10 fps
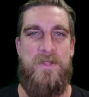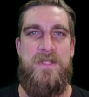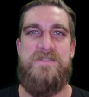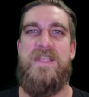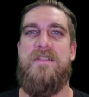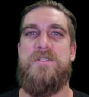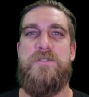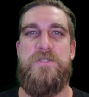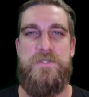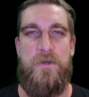say,
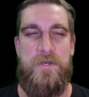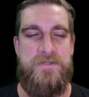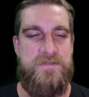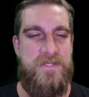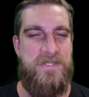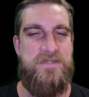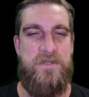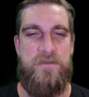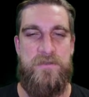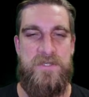electric guitars. That's
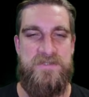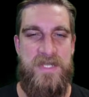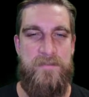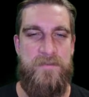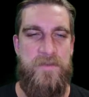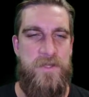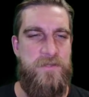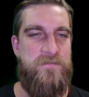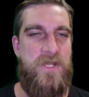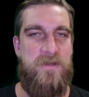another good example.
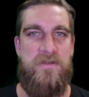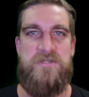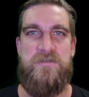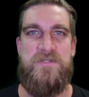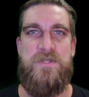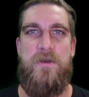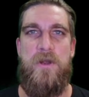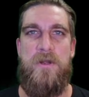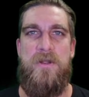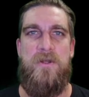You've got an electric
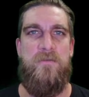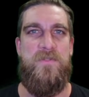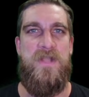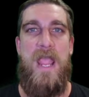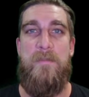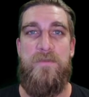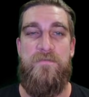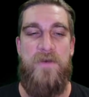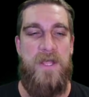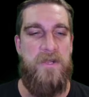guitar with an
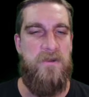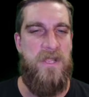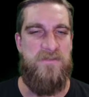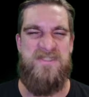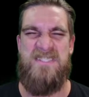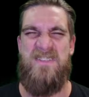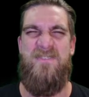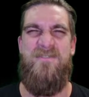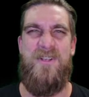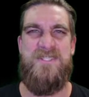amplifier, and there's lots of
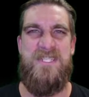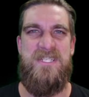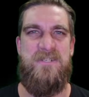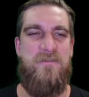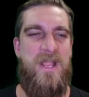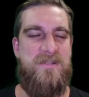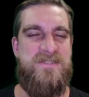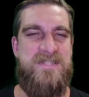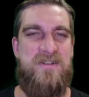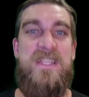fuzzy, crackly
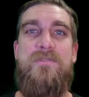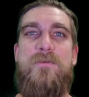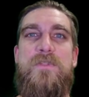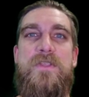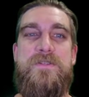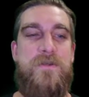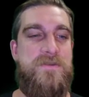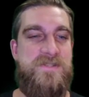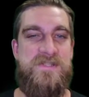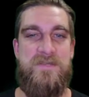sound, even when the
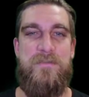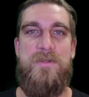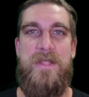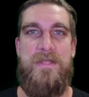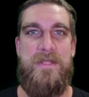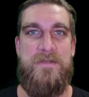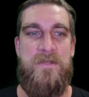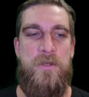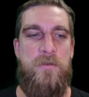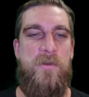guitarist isn't playing.
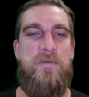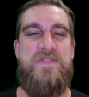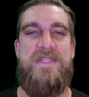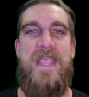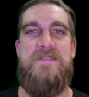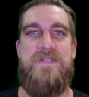Well, we want the gate to